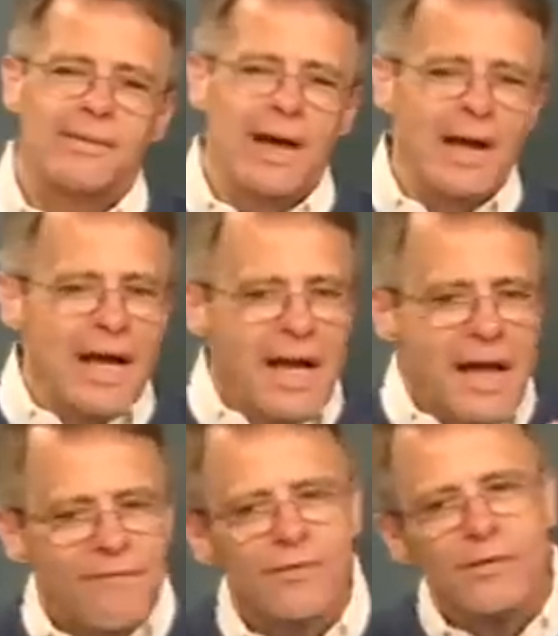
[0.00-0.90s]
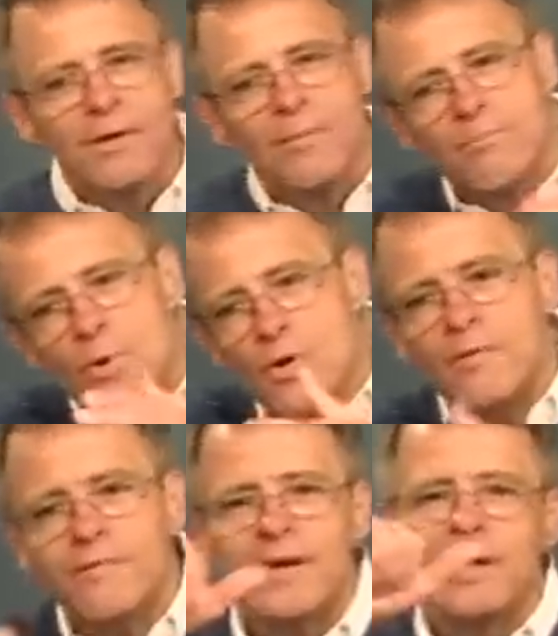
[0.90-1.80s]
the effort of
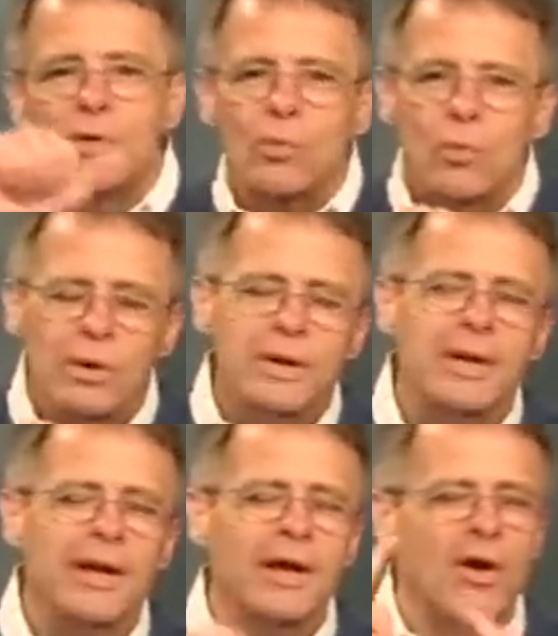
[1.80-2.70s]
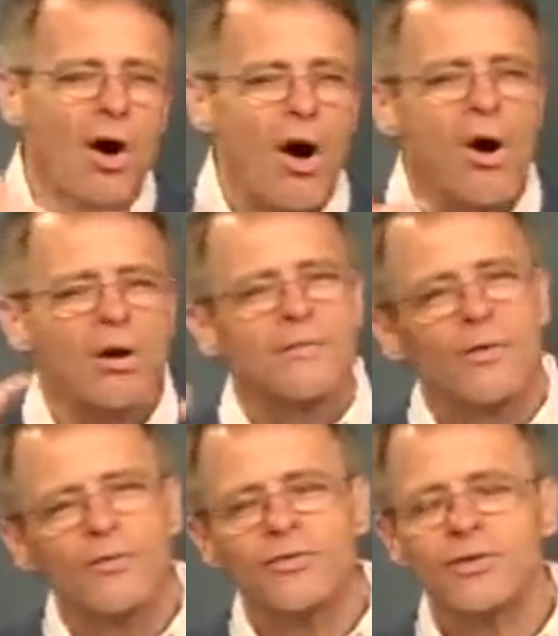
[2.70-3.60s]
moving and working, and all of
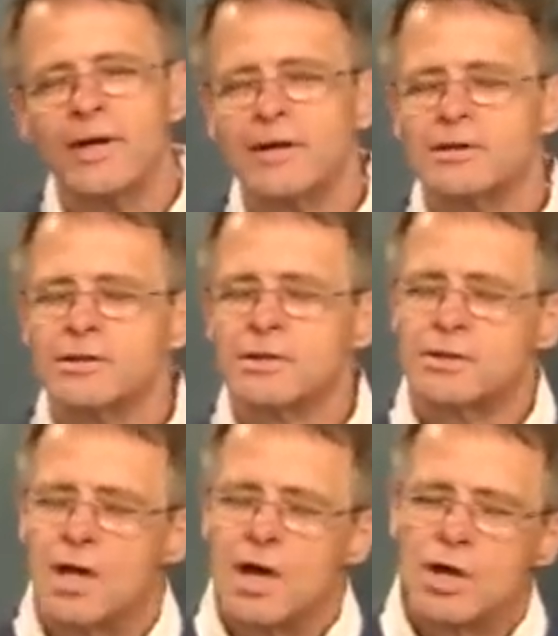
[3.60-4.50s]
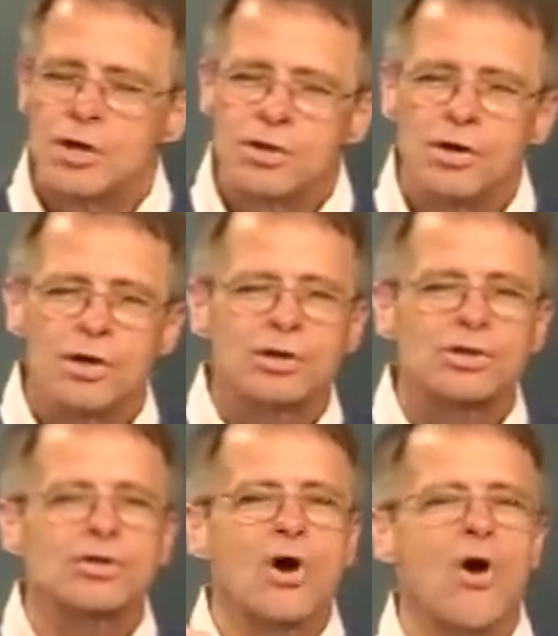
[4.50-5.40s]
those things just took
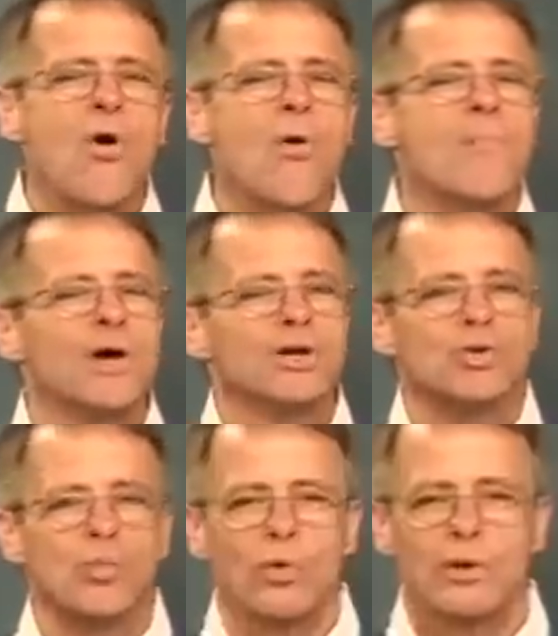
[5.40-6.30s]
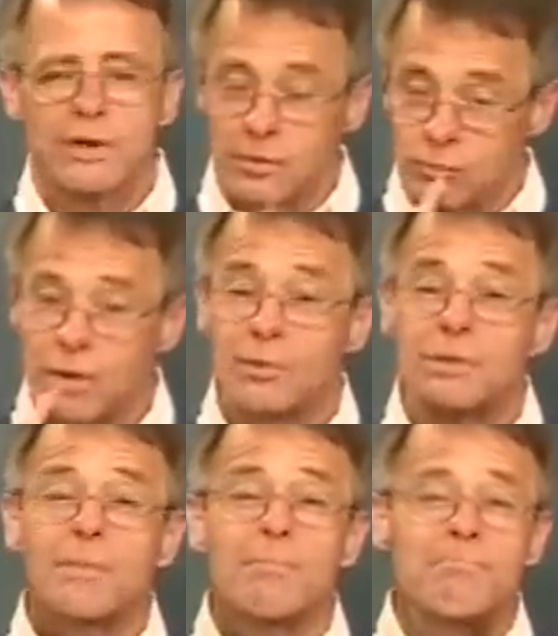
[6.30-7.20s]
so much work. It really
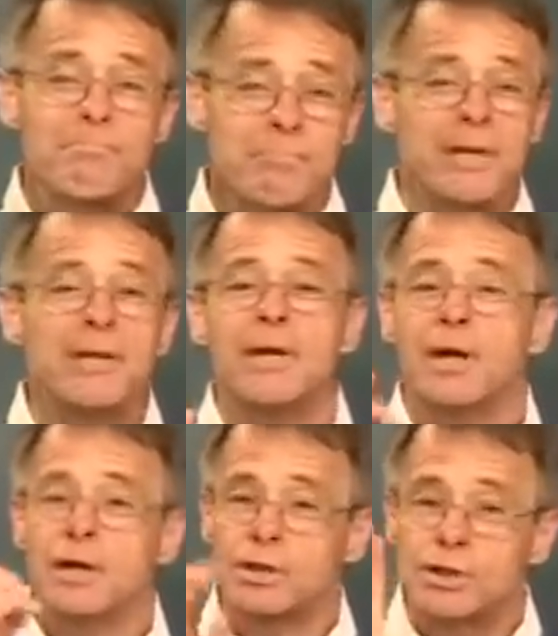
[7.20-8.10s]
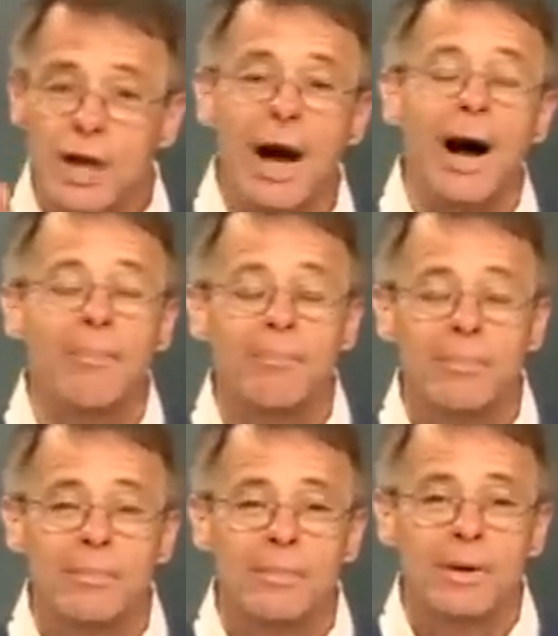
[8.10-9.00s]
was a big job,
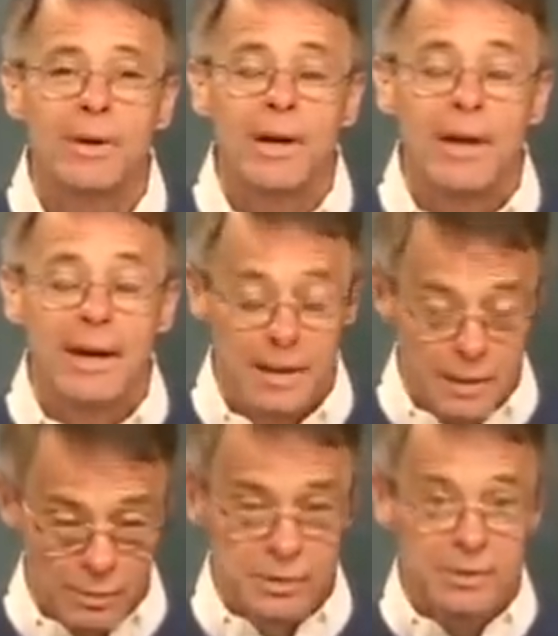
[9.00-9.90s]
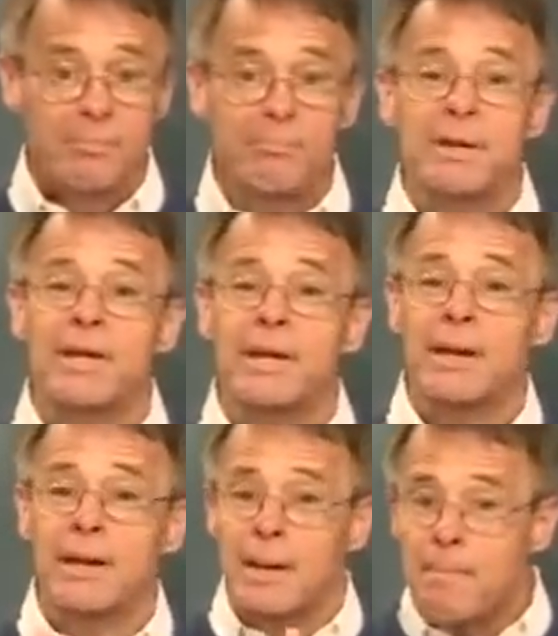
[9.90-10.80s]
and it was a
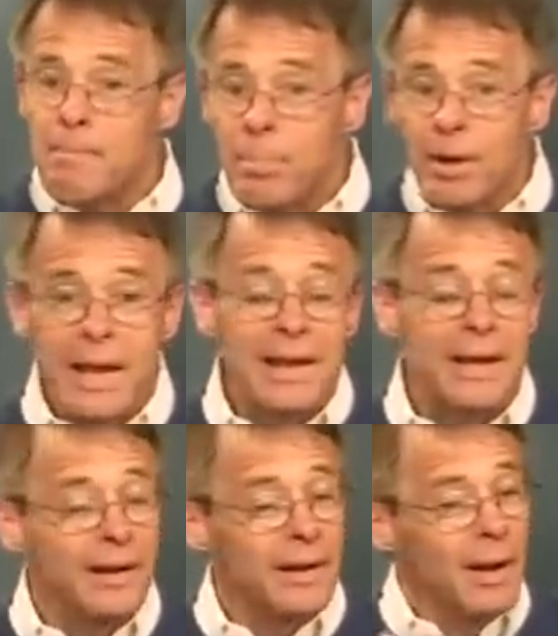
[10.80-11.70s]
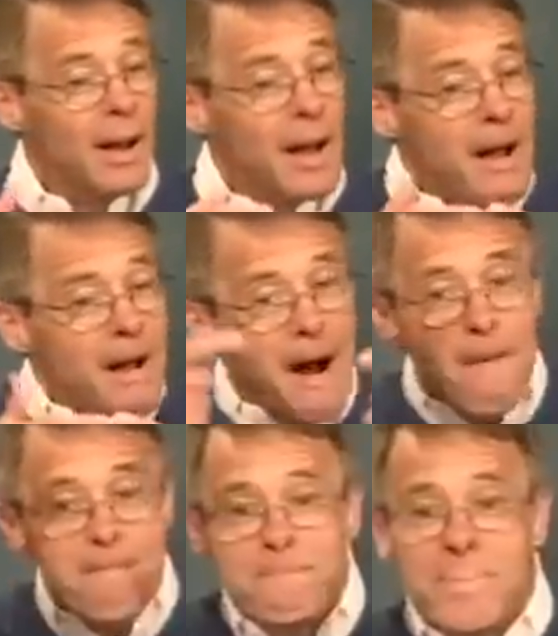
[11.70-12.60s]
big plan and a
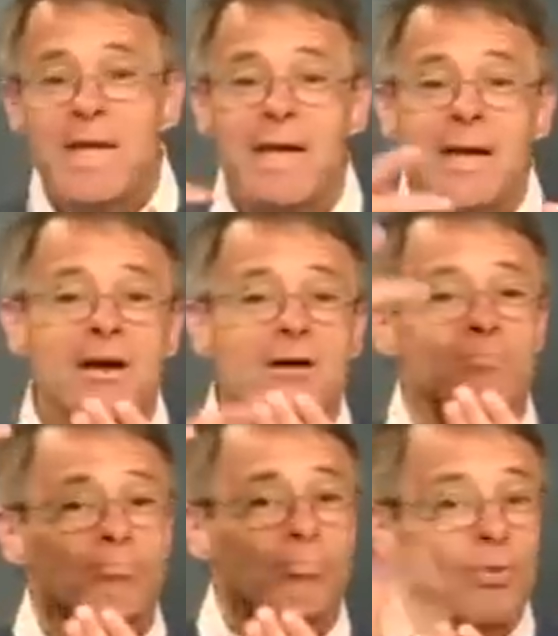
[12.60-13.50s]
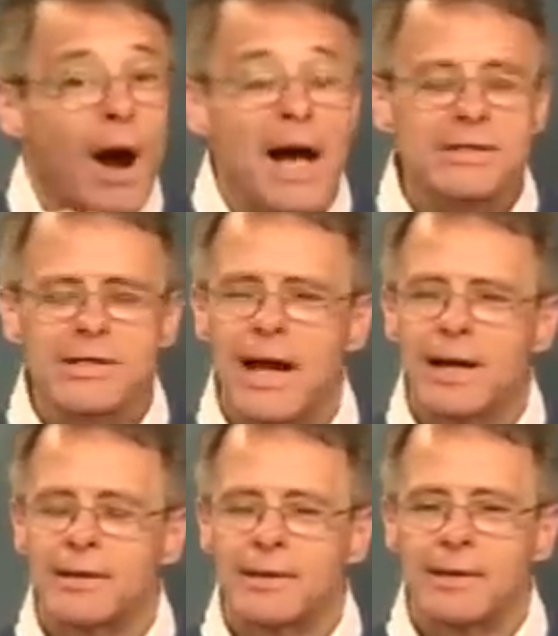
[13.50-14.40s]
big project.